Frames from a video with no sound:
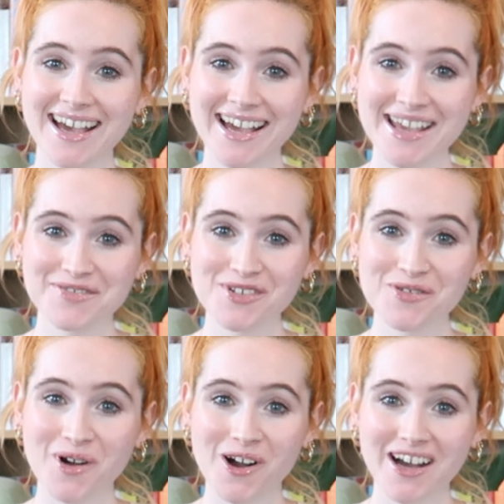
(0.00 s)
Hi
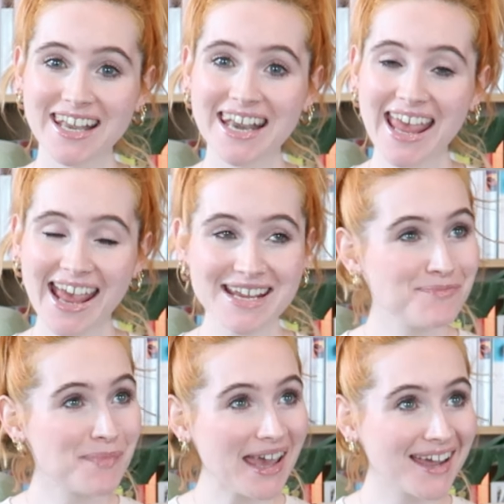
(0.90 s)
everyone, a
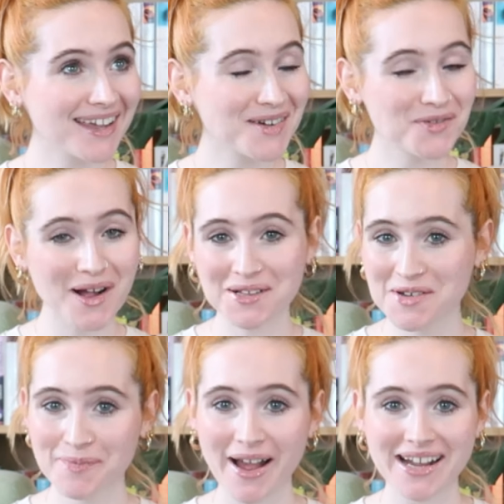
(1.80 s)
big
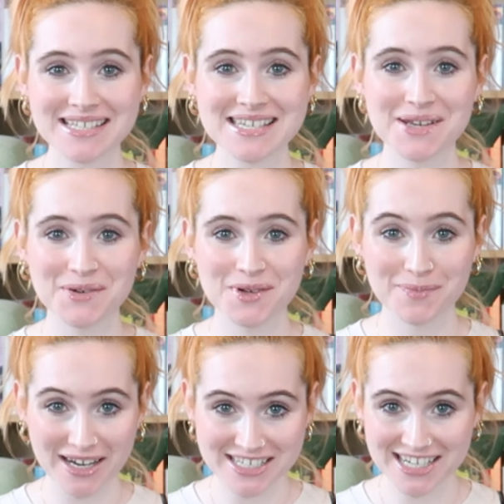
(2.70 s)
welcome back to
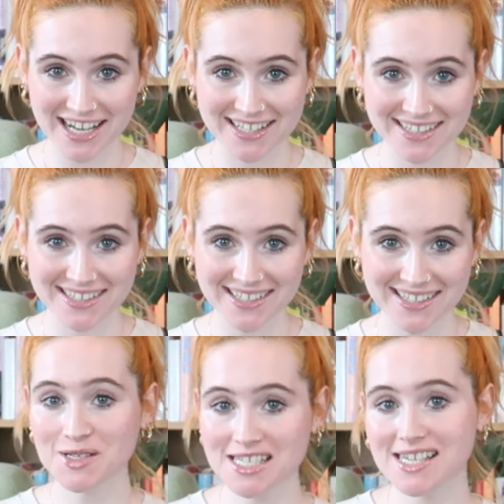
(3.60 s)
my channel.
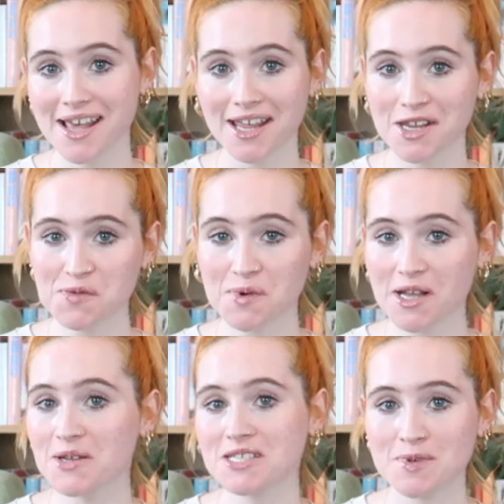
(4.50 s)
So today we're
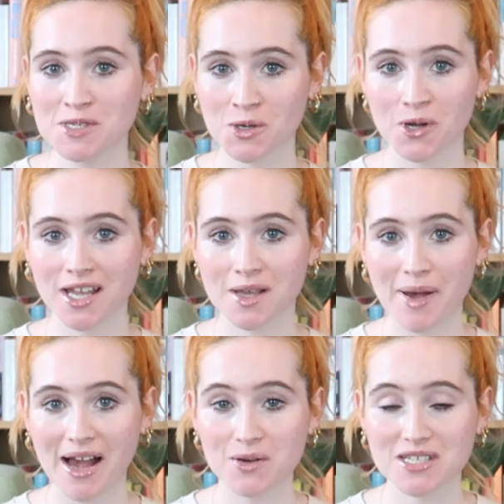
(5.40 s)
going to be talking
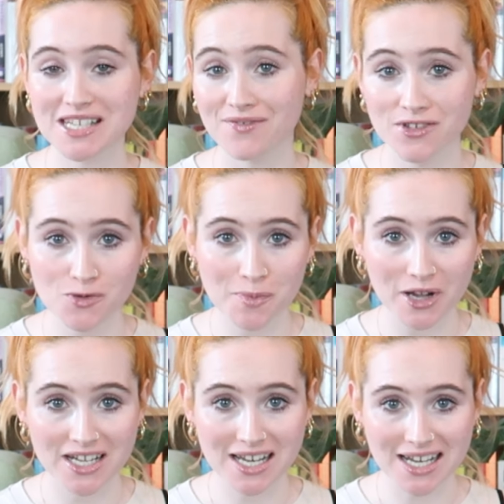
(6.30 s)
about a few
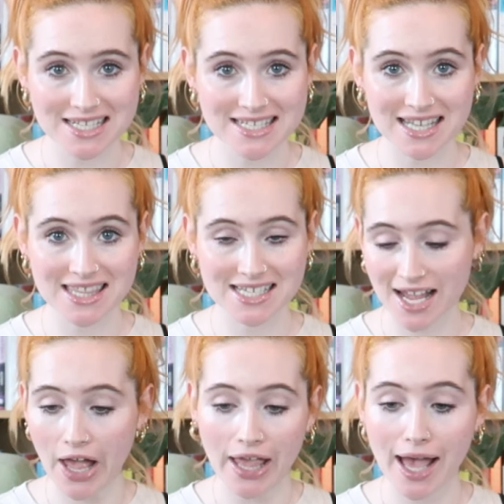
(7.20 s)
books
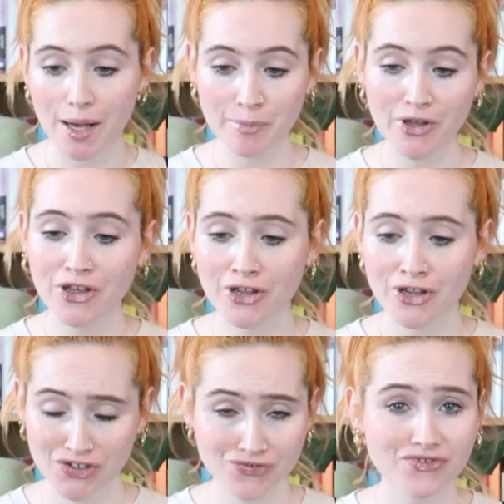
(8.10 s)
that I am
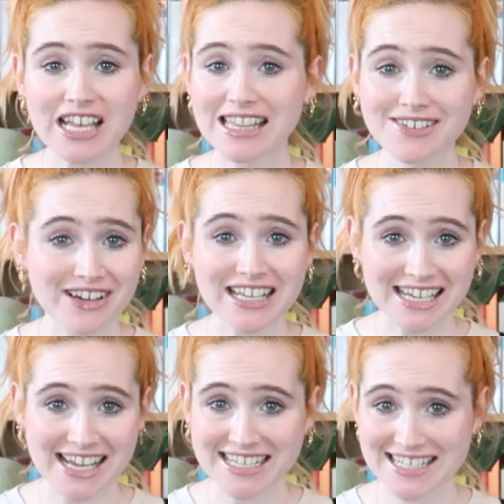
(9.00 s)
really,
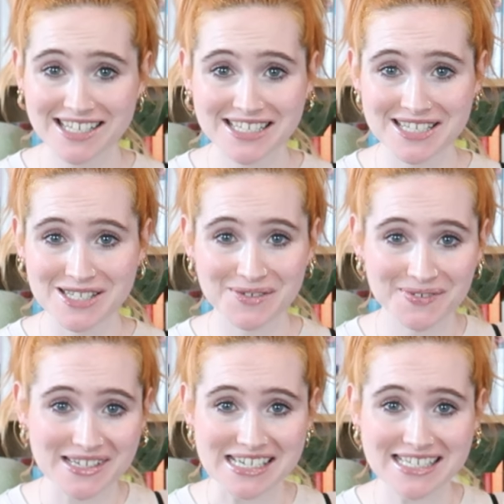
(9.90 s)
really excited to
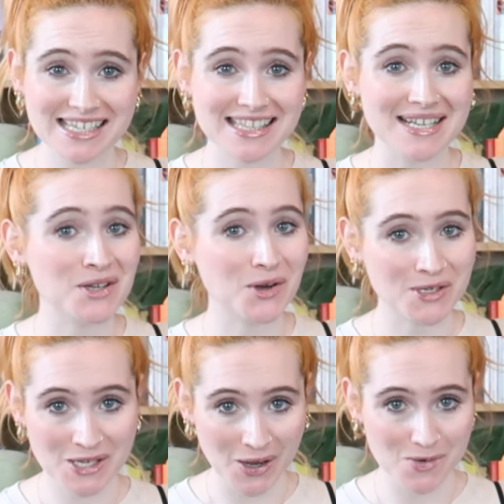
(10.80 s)
read this
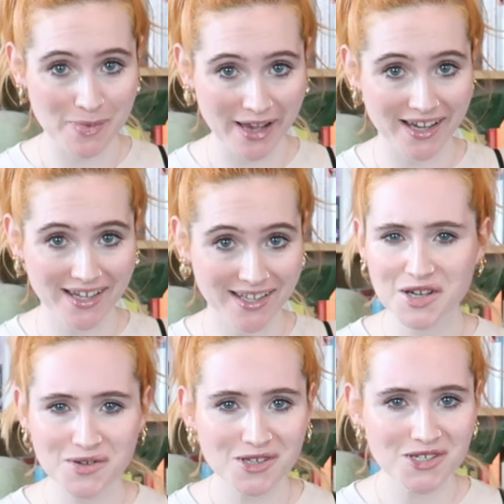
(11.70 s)
October. I
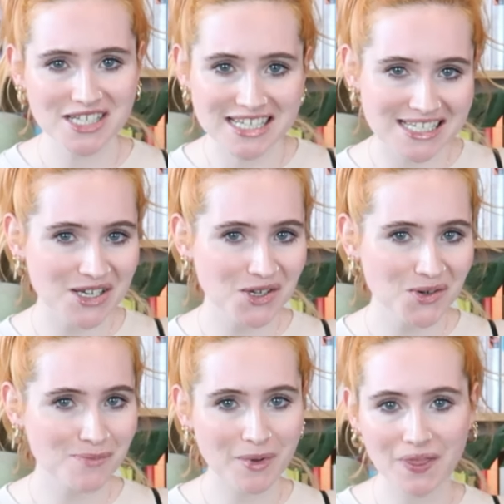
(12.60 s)
don't usually
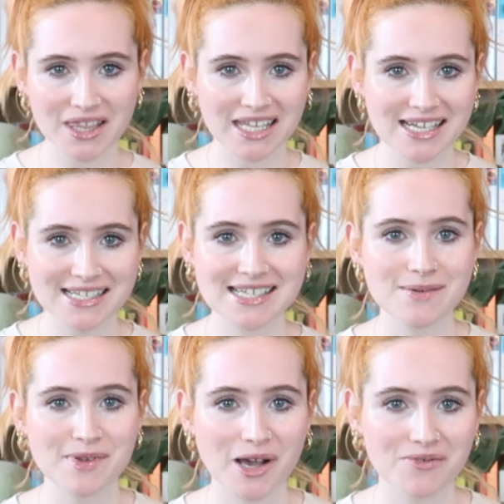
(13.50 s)
do monthly
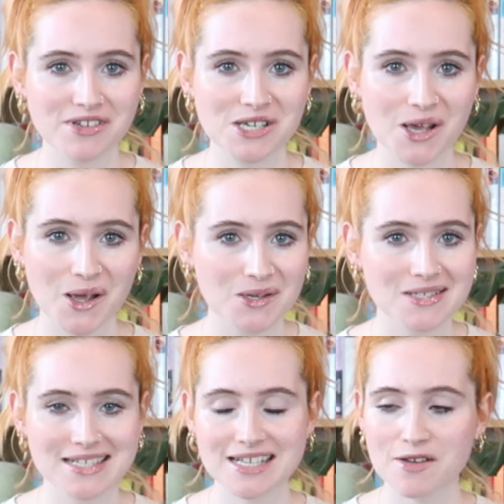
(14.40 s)
TBR
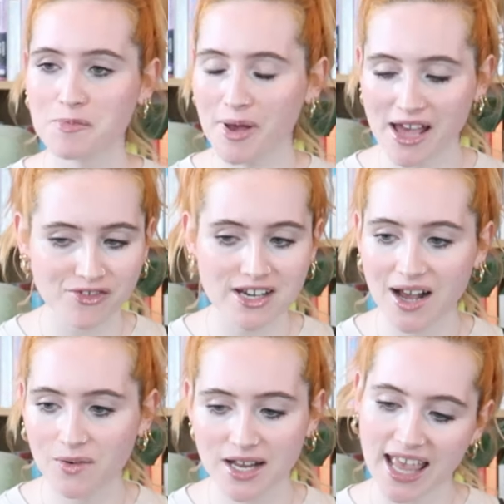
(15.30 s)
videos, but every
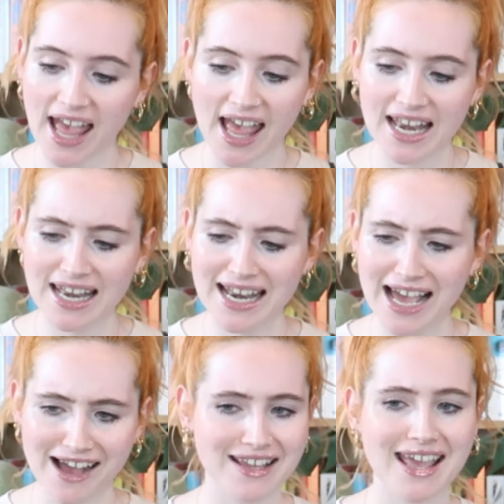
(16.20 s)
now and again
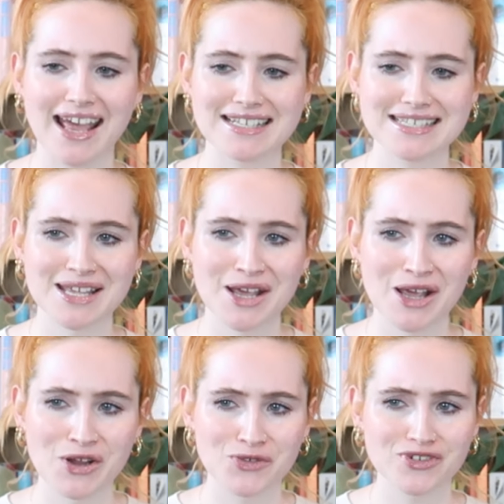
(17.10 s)
I get
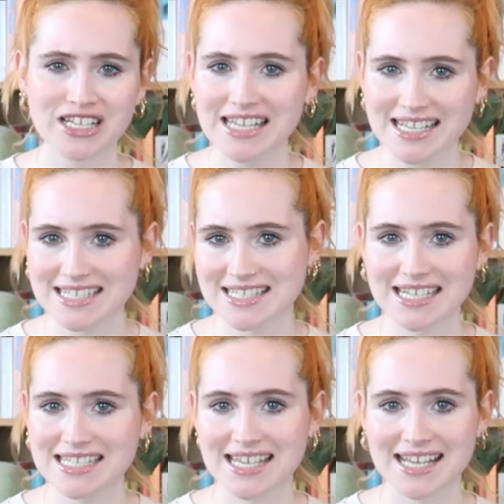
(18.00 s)
really
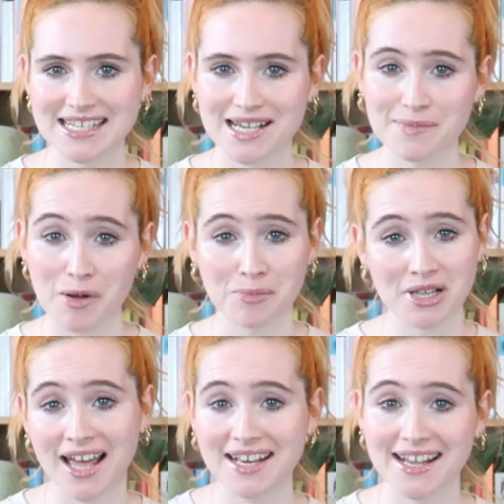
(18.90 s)
excited about
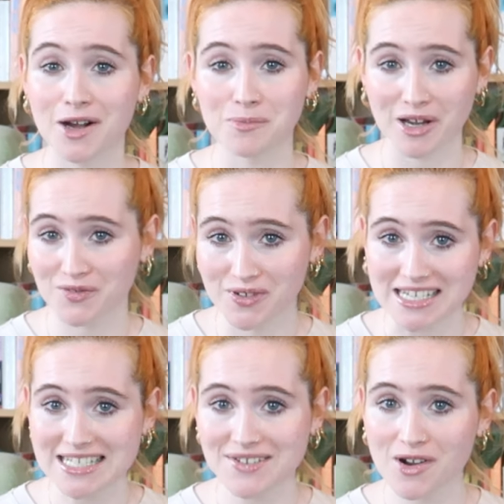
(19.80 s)
planning out my
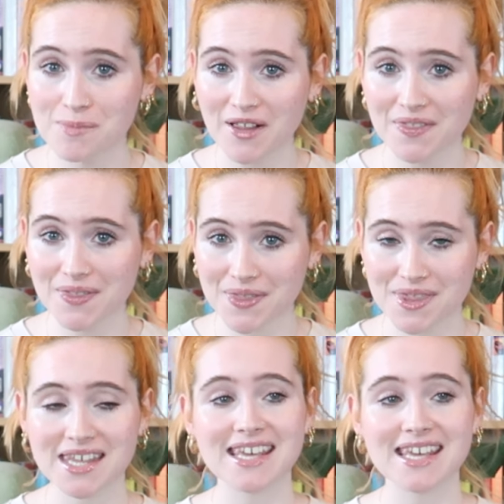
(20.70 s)
reads for a month,